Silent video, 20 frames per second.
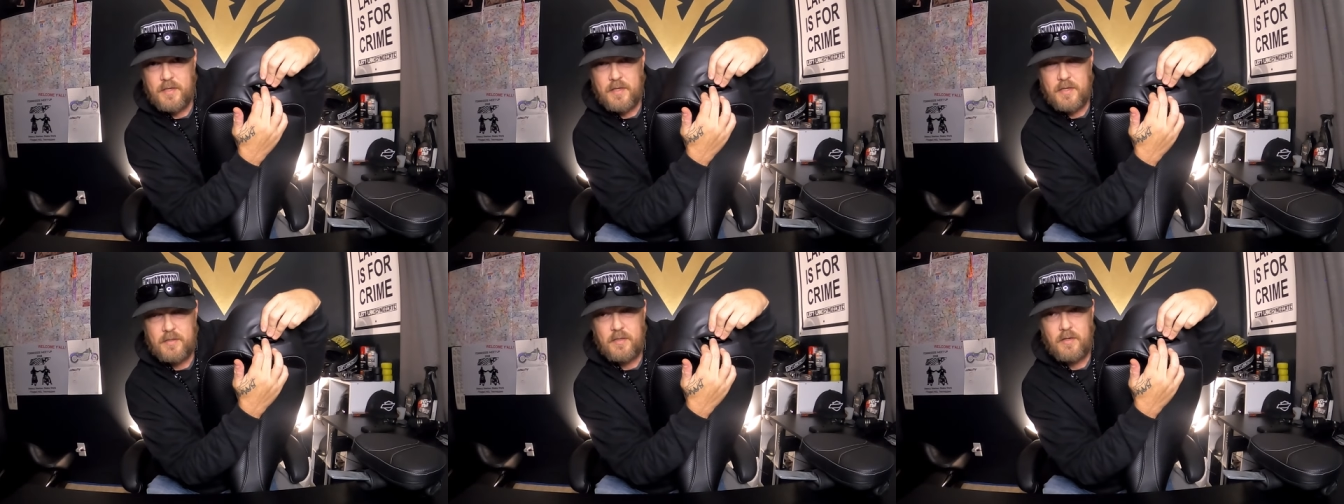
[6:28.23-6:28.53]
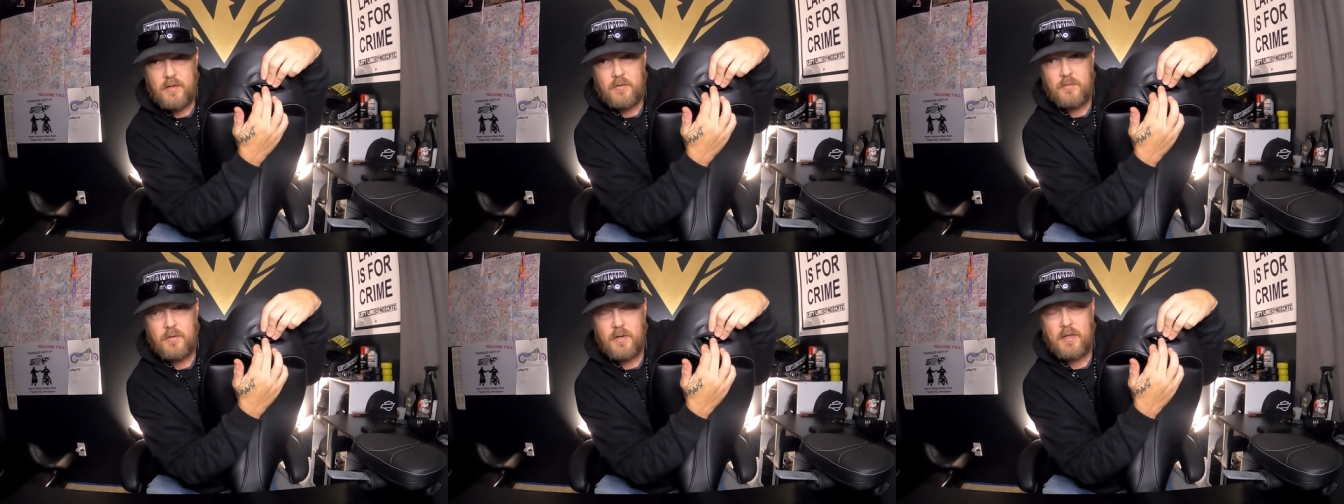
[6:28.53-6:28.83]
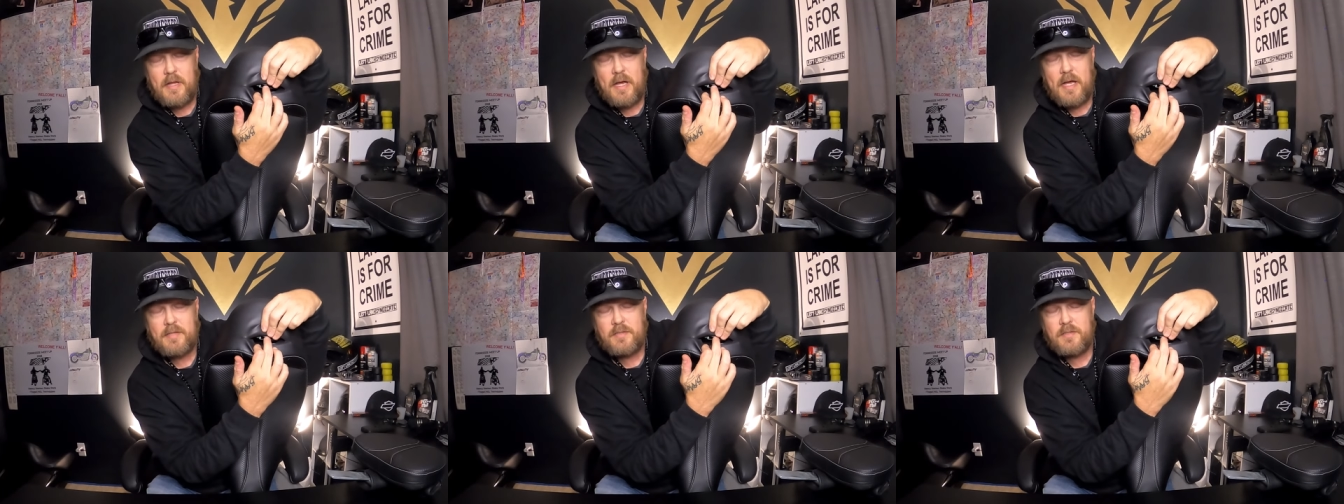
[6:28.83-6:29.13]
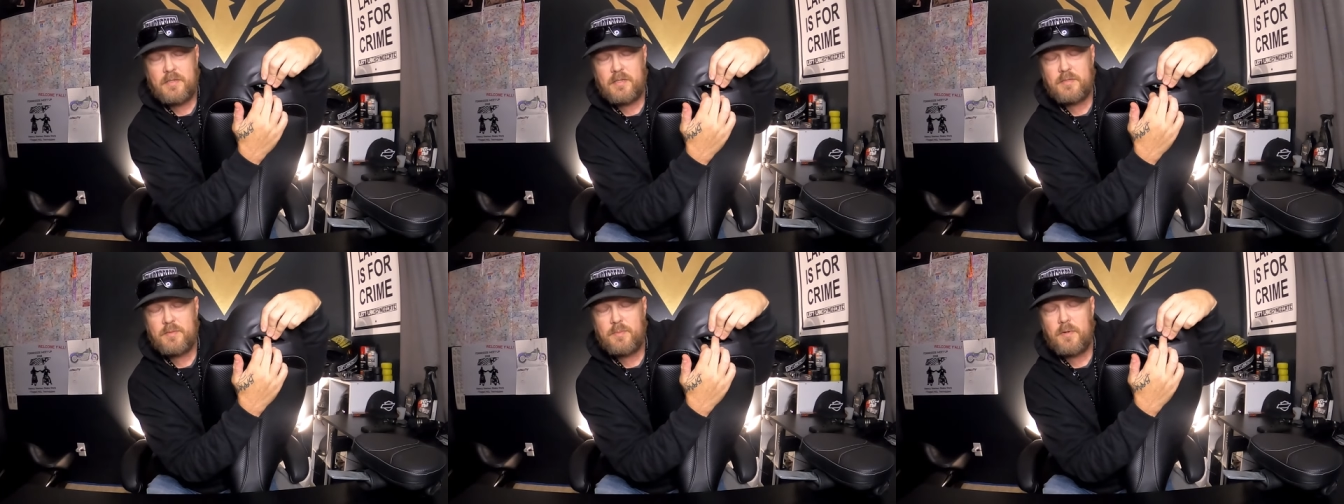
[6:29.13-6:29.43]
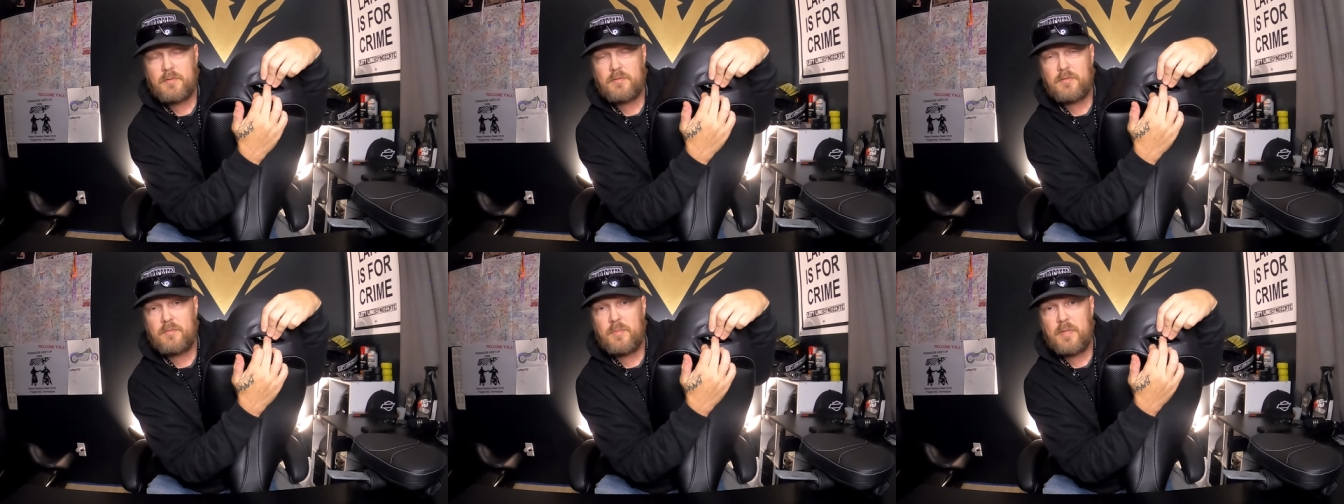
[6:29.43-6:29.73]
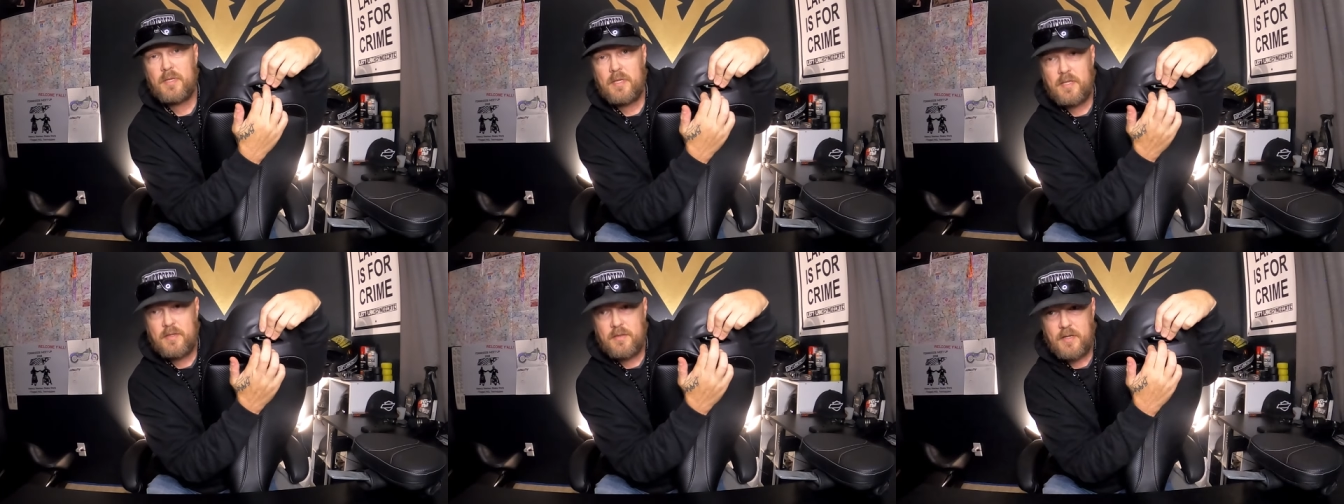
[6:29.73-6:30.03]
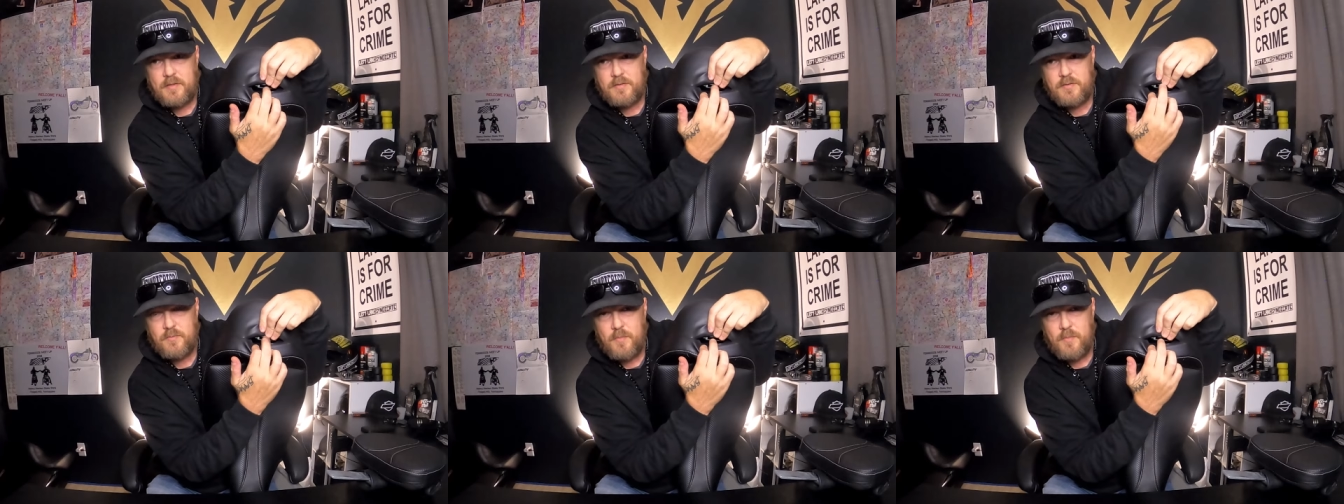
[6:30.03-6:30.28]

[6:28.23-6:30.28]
and don't realize it is supposed to be in there.